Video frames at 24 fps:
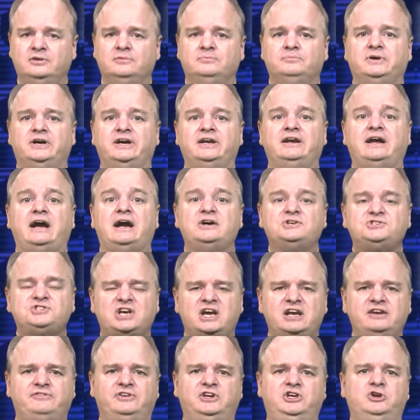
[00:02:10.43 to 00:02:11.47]
But
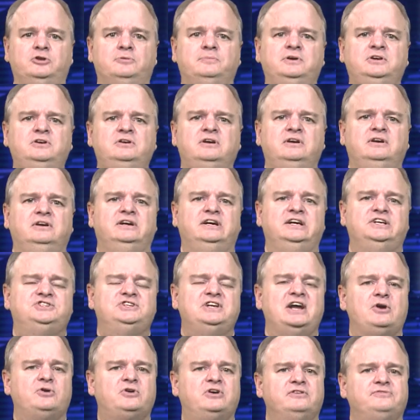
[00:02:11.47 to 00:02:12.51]
outside of a human, it's
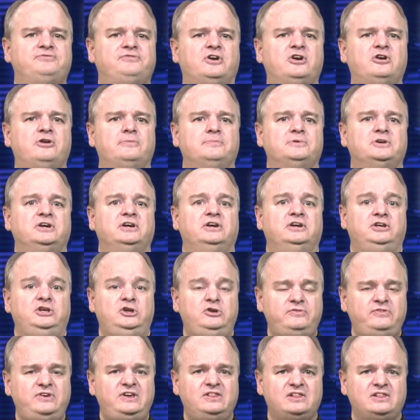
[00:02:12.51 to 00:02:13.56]
now confirmed. UV